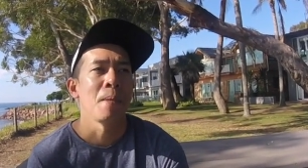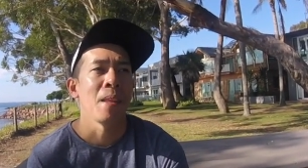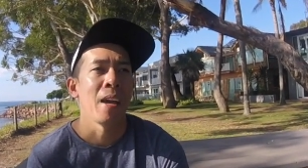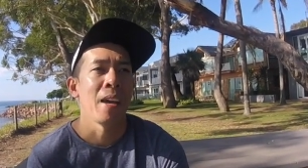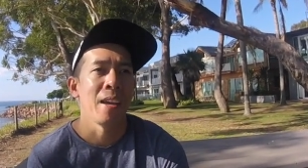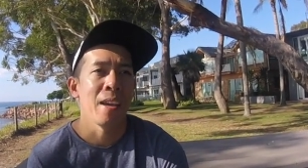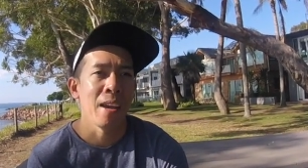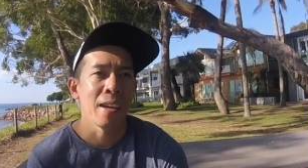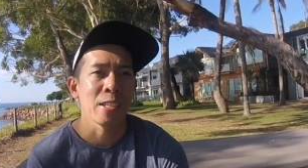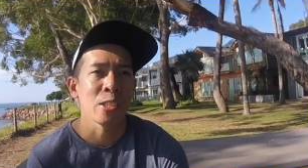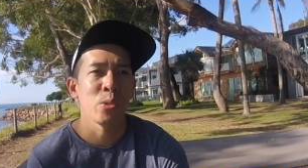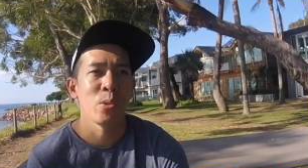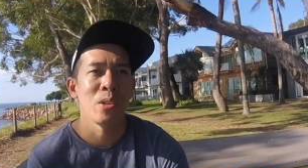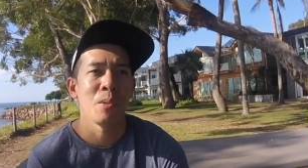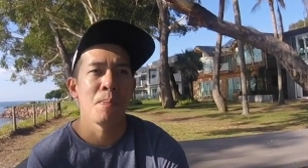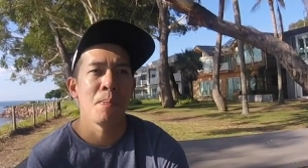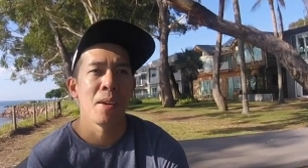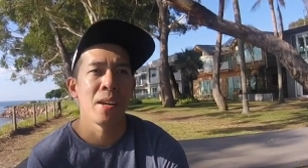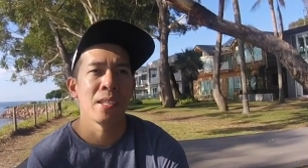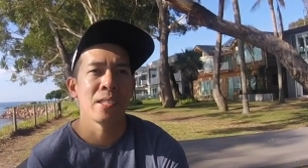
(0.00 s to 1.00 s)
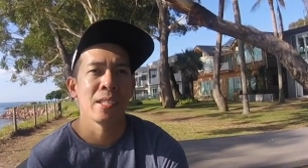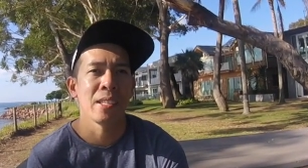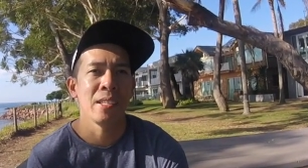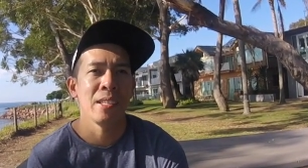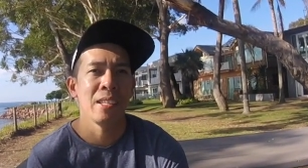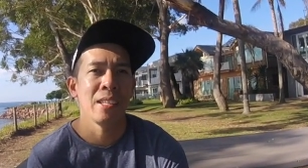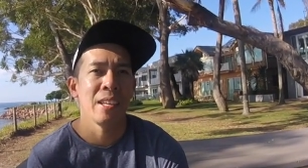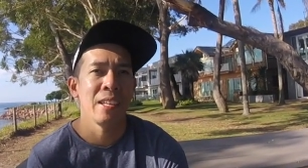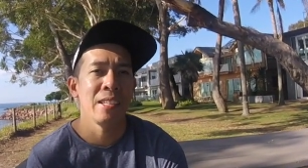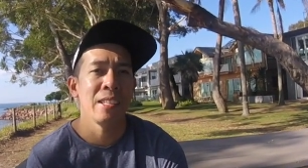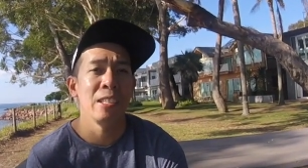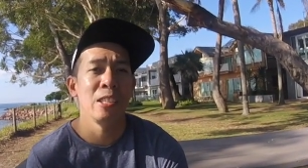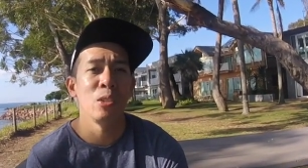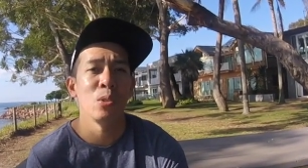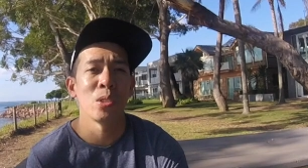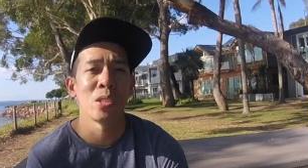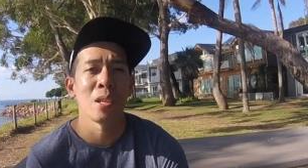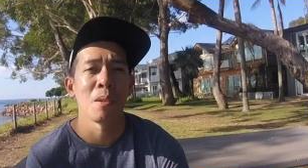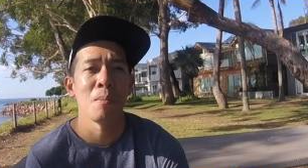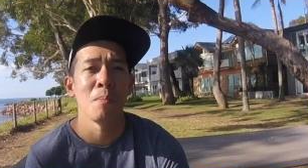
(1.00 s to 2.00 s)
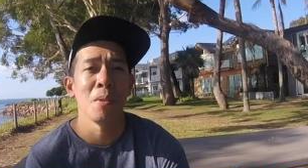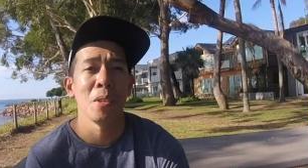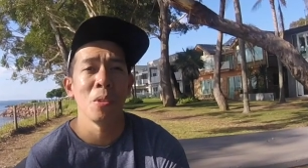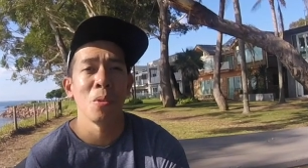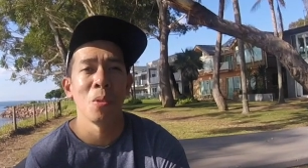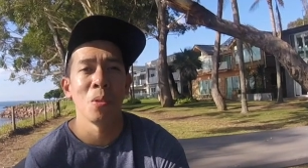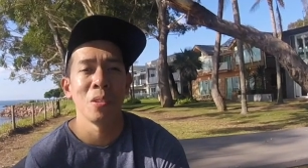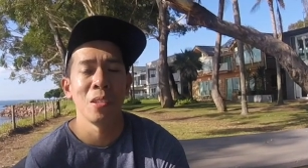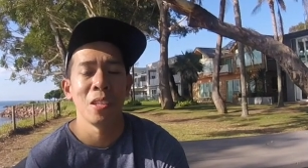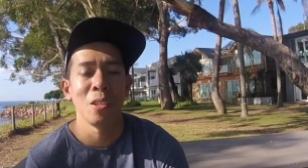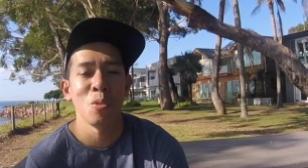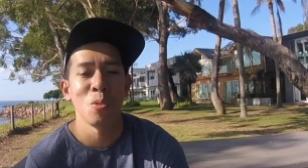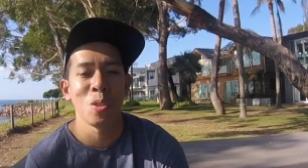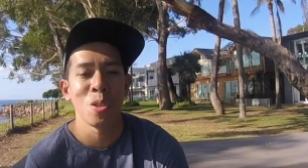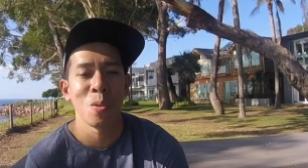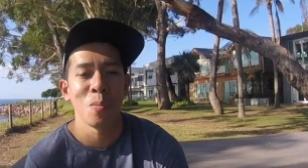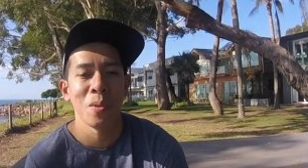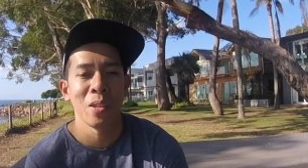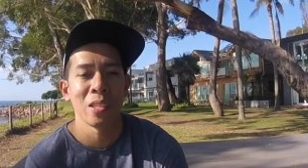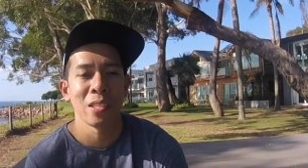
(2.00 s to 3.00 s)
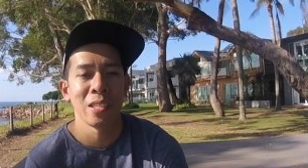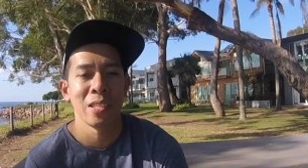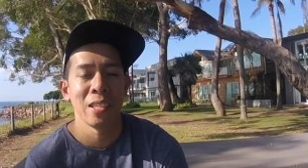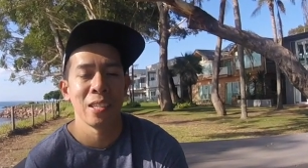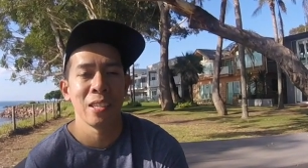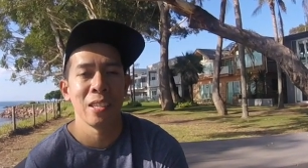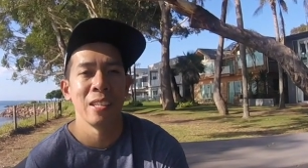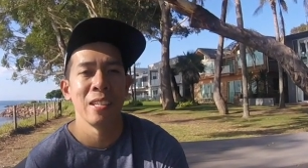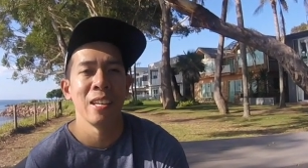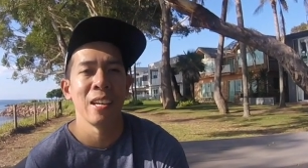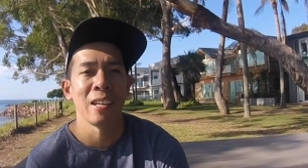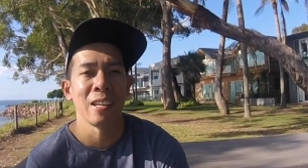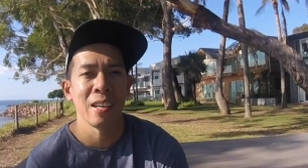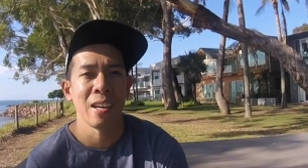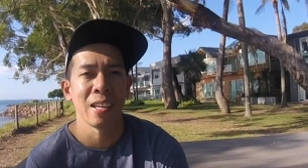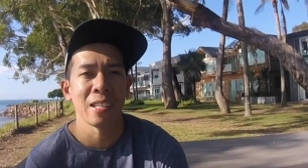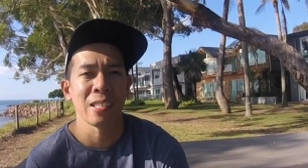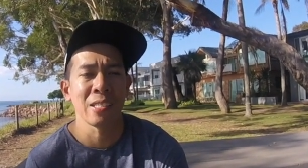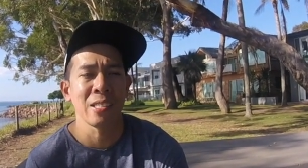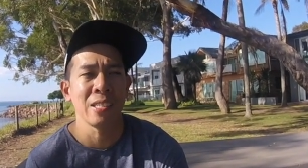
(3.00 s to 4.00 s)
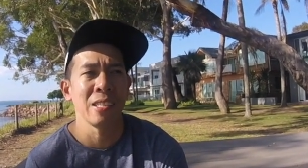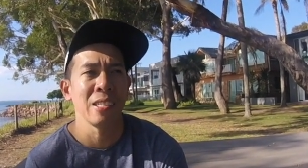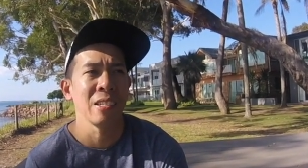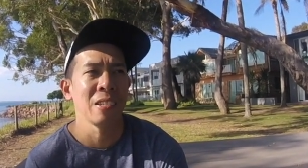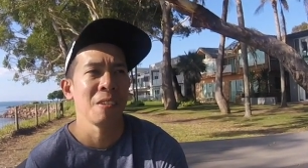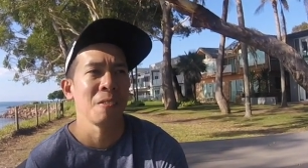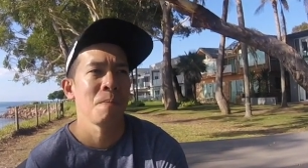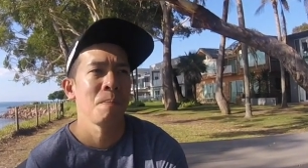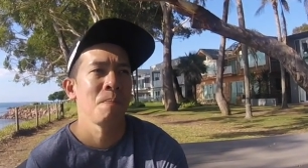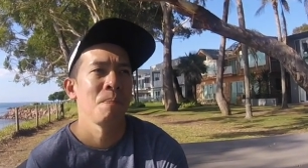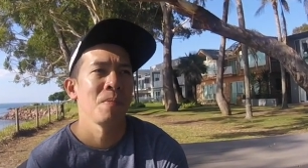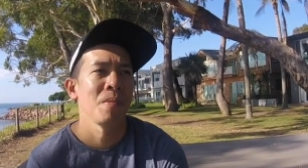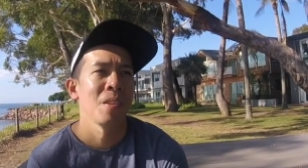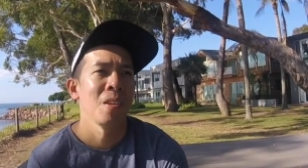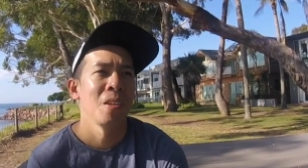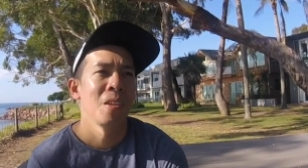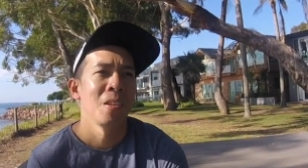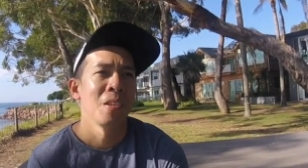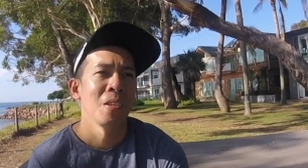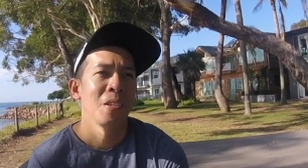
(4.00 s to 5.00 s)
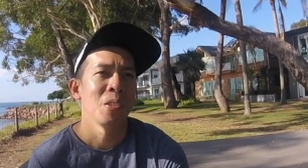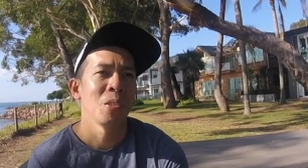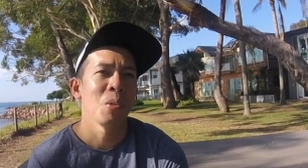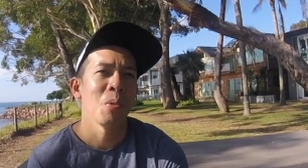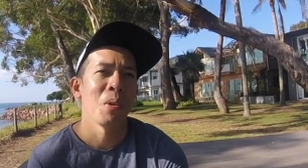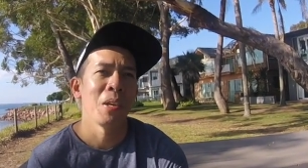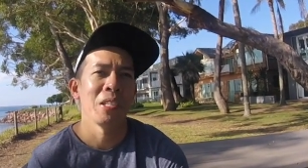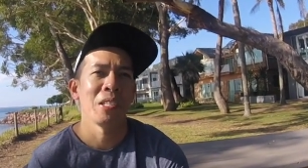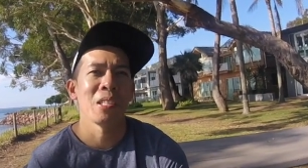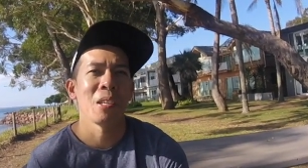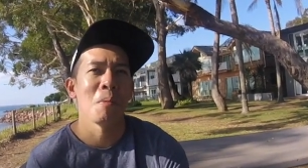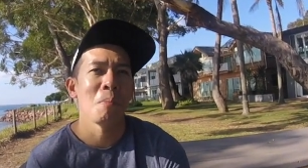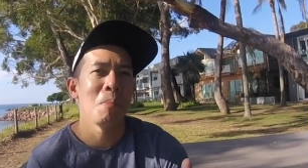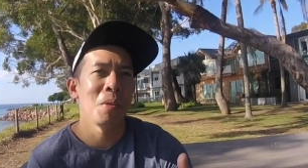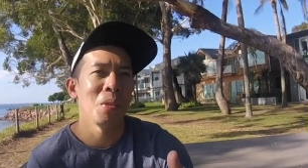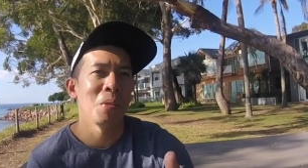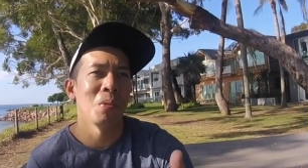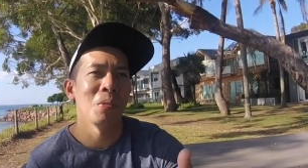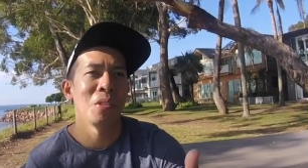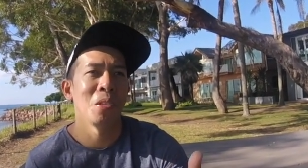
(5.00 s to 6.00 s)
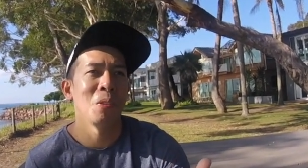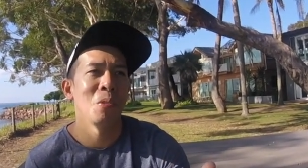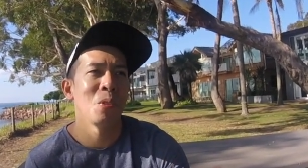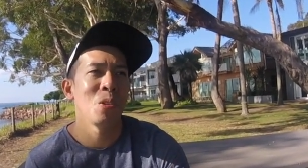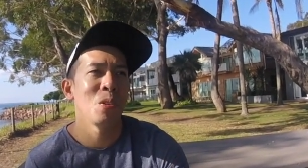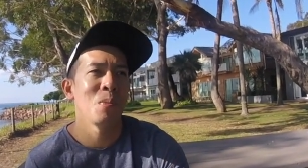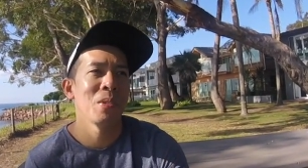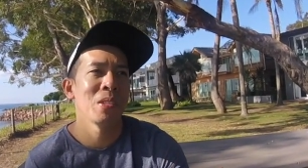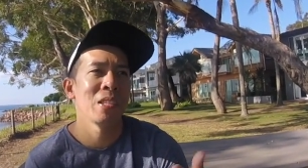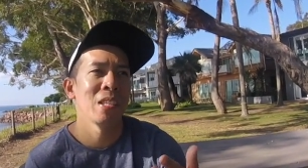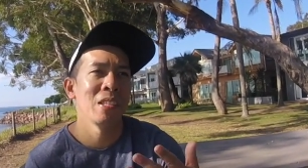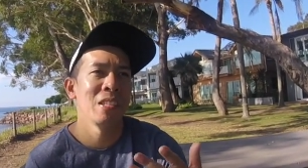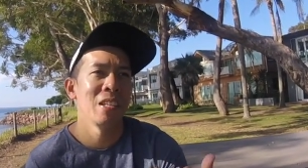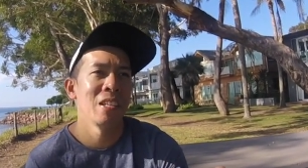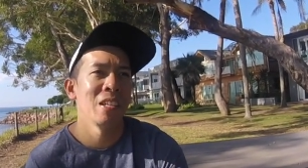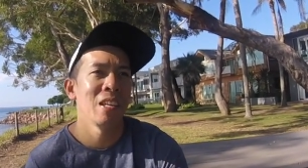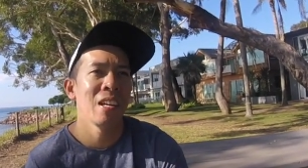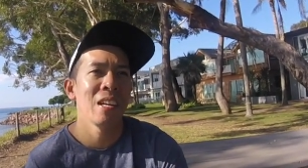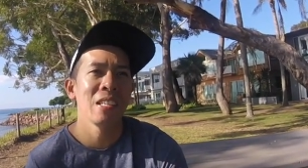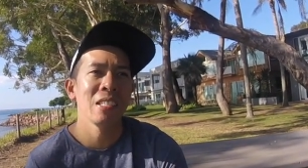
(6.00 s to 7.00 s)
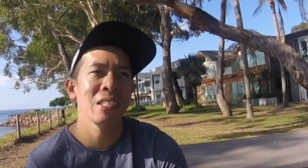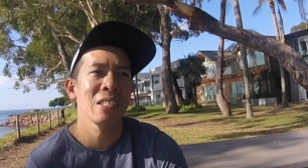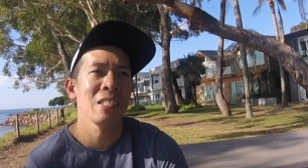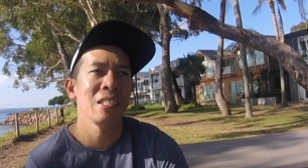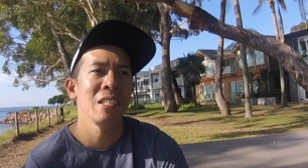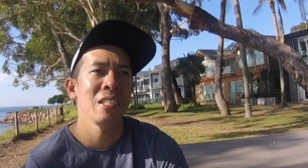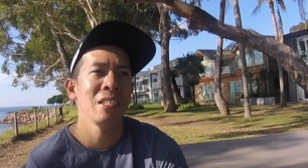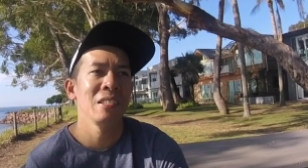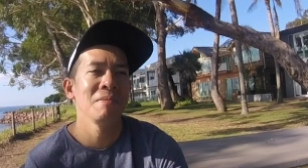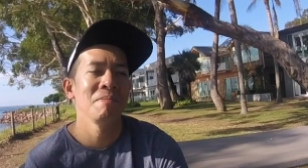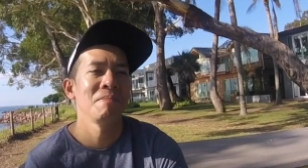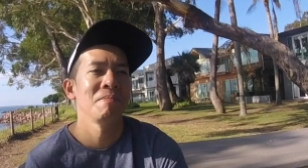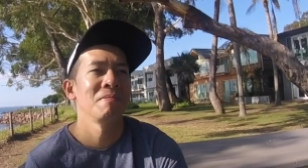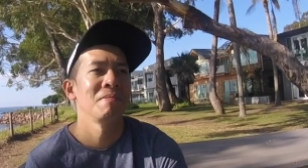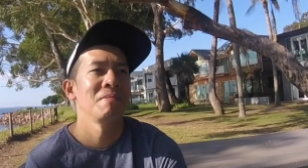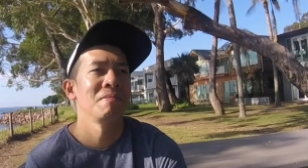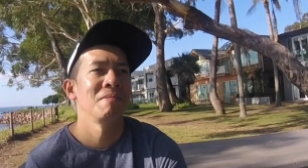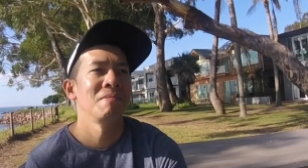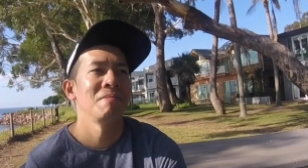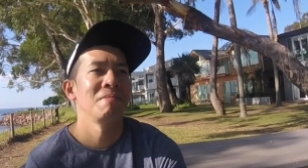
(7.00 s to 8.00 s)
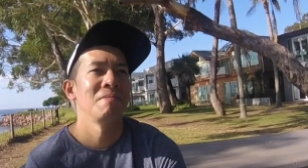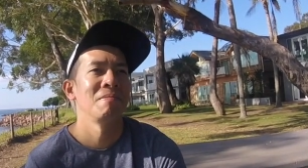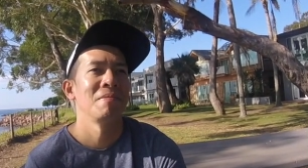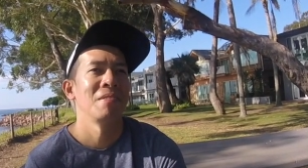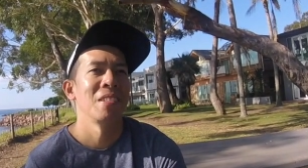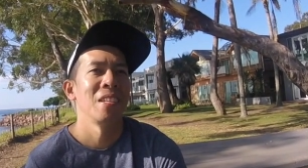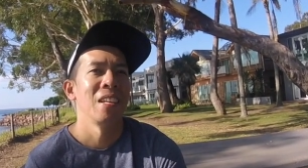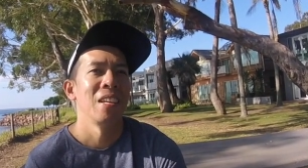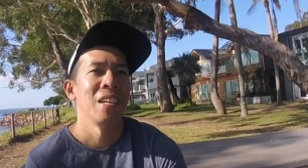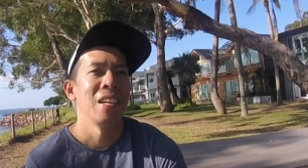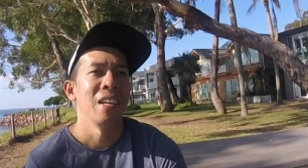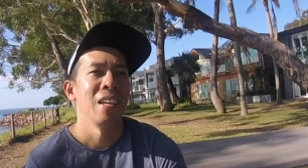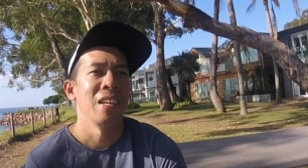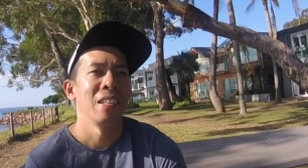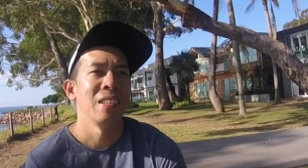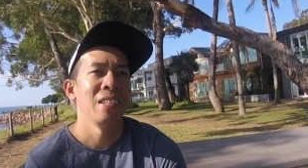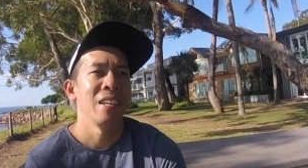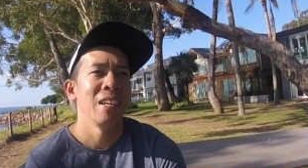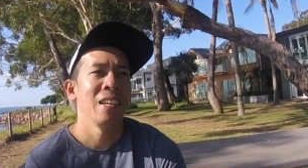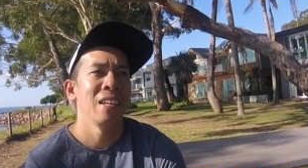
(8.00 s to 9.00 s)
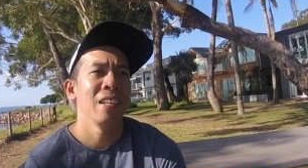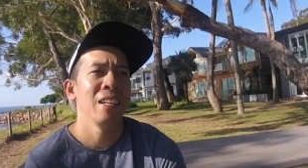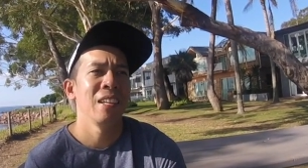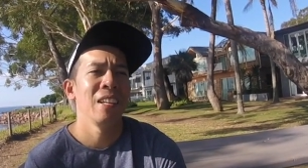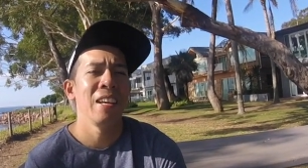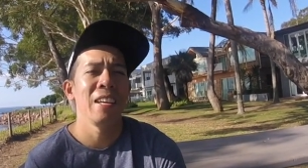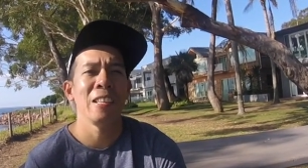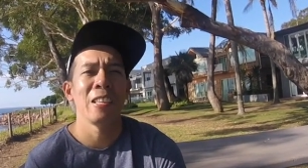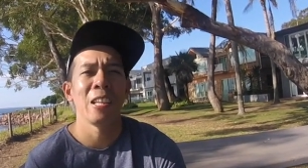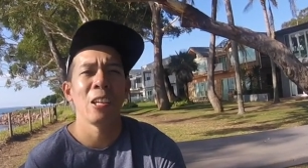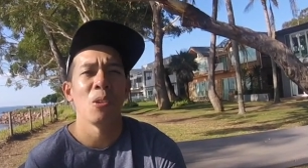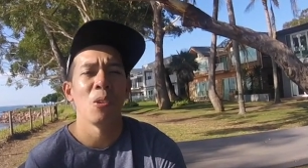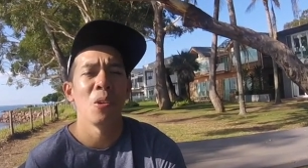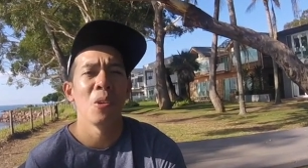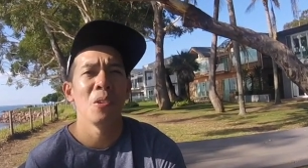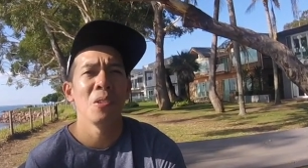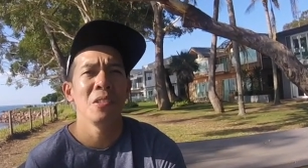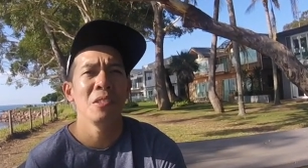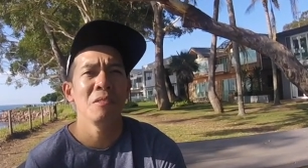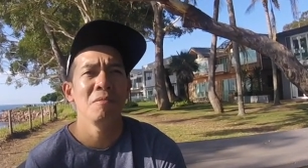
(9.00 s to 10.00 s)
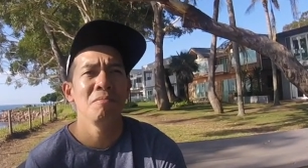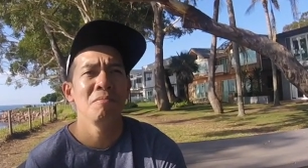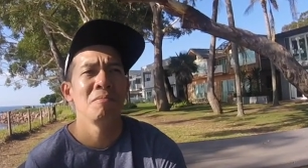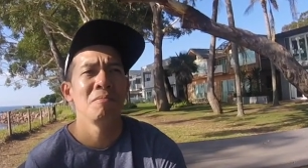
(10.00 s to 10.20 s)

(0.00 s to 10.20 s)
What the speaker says: I actually passed, and I need to submit all the documents that they are asking. So I submit all the documents that they are asking, and then later on